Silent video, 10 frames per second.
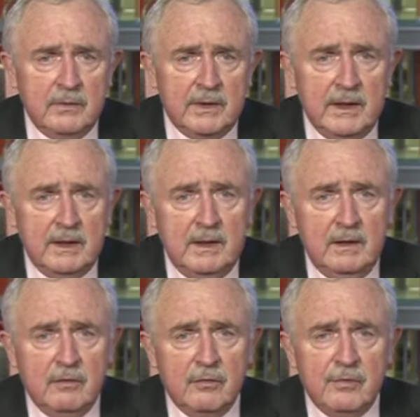
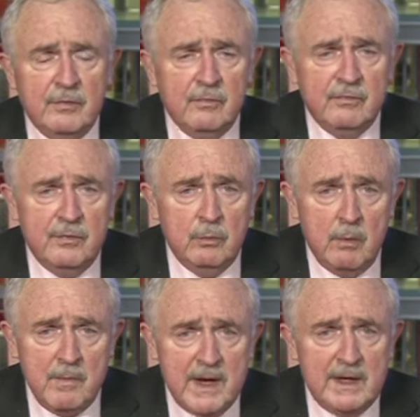The
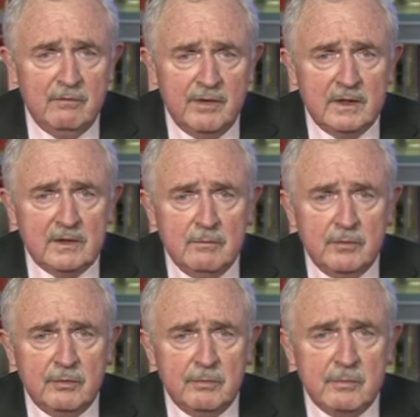remaining
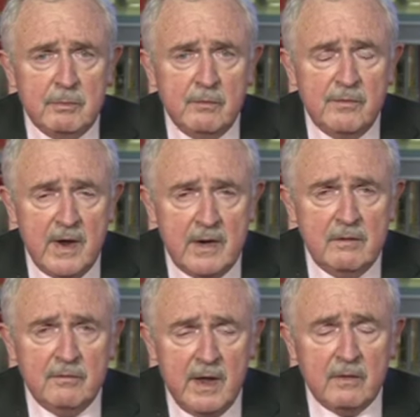victims were
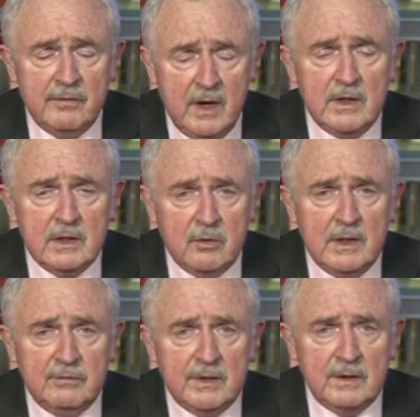felt very
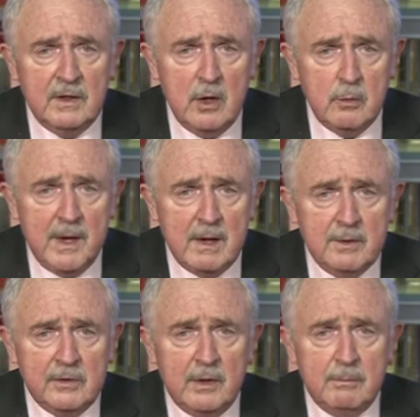aggrieved that no
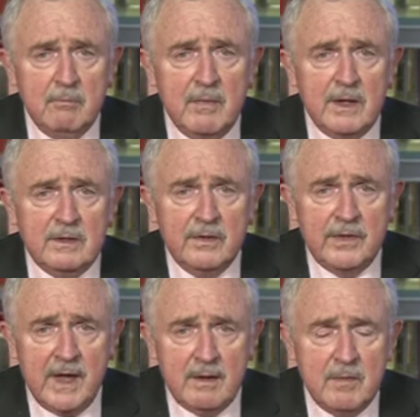payments had been made to
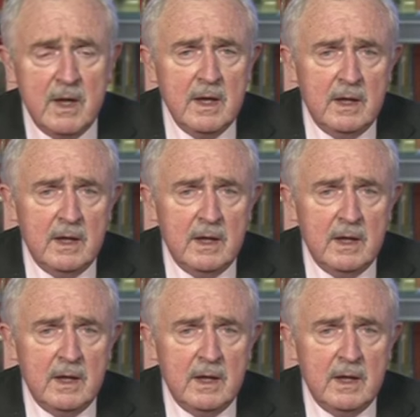them.